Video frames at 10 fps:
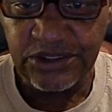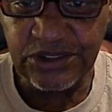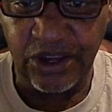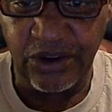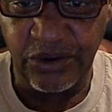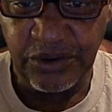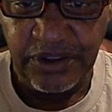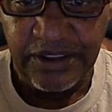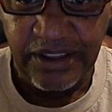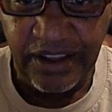
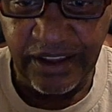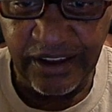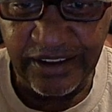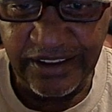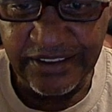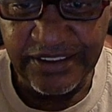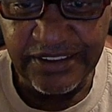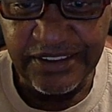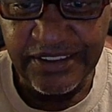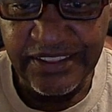So,
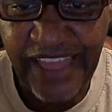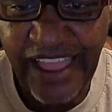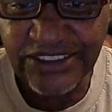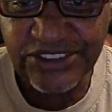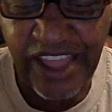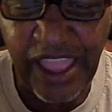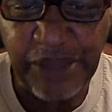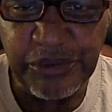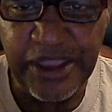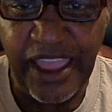last
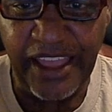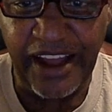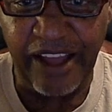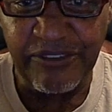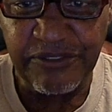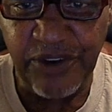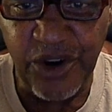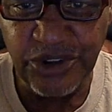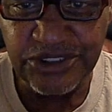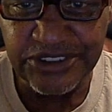night we had our
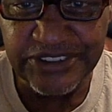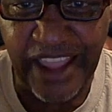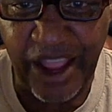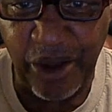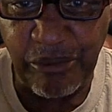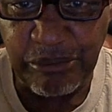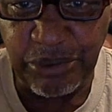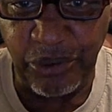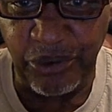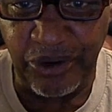first
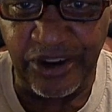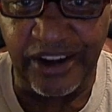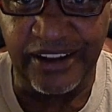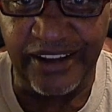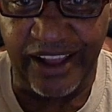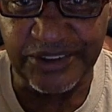downpour in